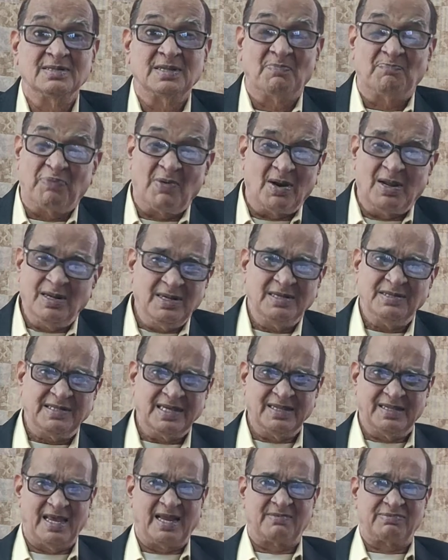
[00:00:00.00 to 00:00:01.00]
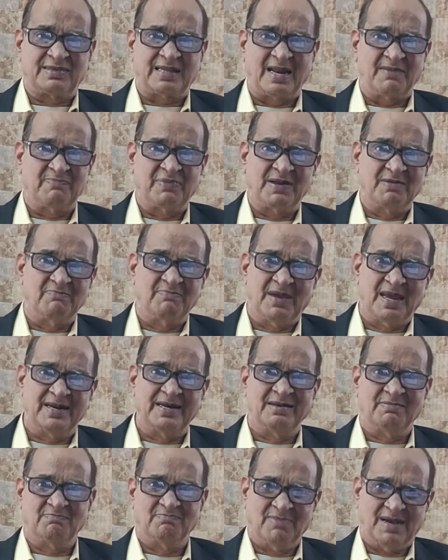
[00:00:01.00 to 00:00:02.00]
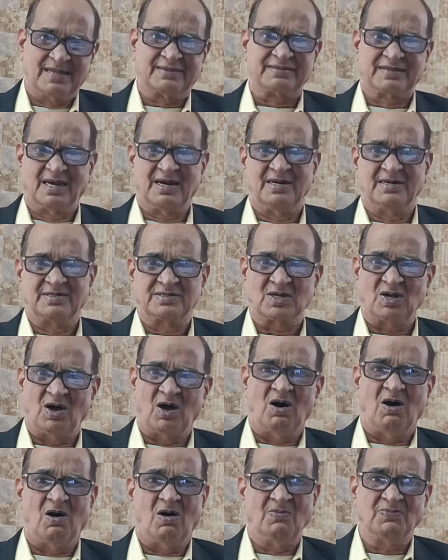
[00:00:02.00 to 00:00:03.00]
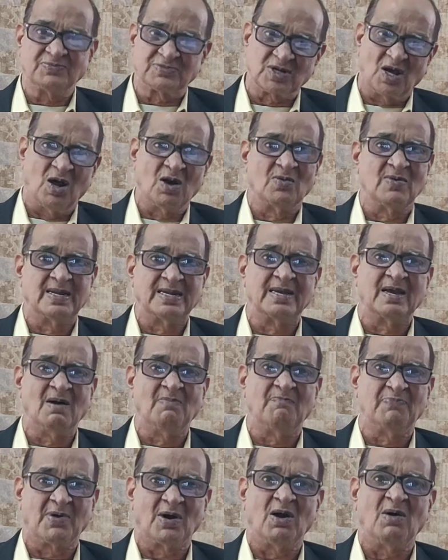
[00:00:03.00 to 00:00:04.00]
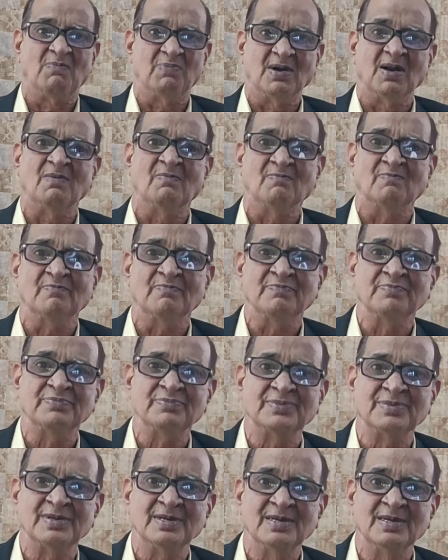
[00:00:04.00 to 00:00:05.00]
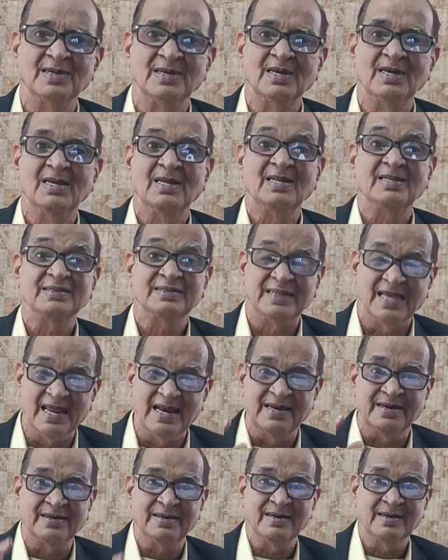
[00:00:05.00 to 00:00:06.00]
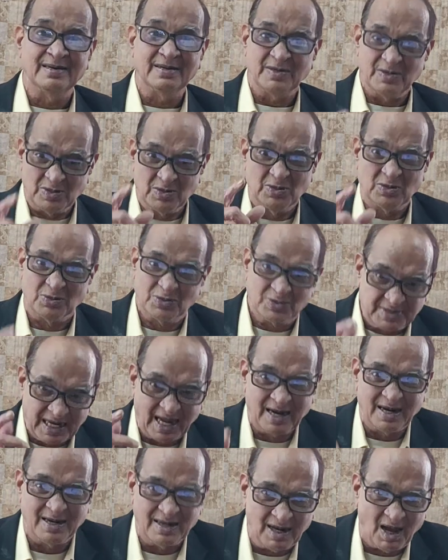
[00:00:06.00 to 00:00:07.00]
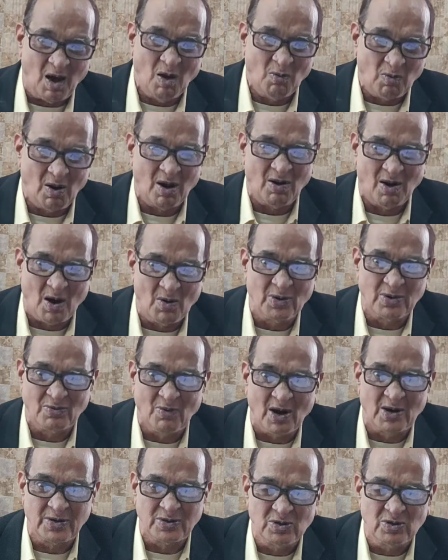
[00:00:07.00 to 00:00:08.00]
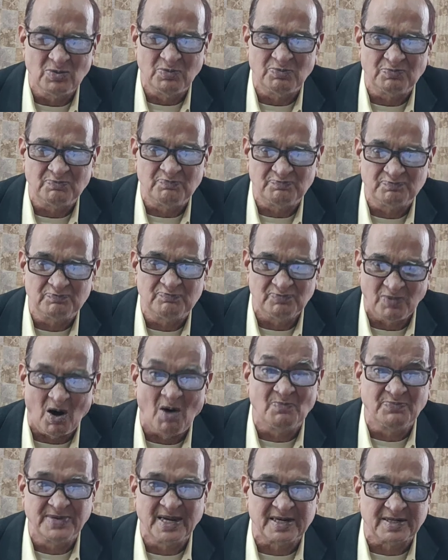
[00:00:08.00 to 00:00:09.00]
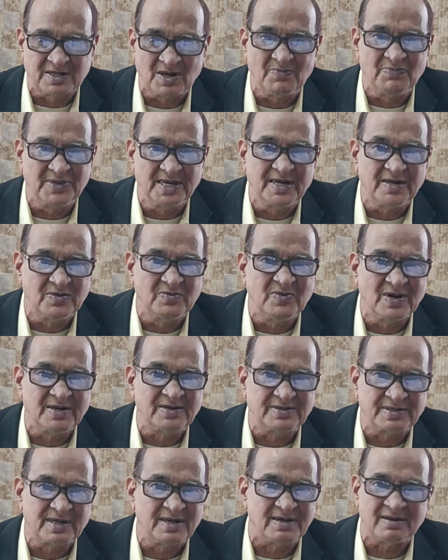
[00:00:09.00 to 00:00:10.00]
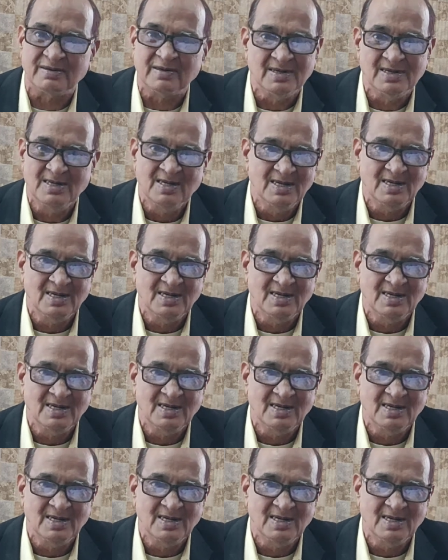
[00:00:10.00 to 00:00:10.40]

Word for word: The pro easy, there can be many methods of solving a problem. Then you tell how, how what do you object of the invention.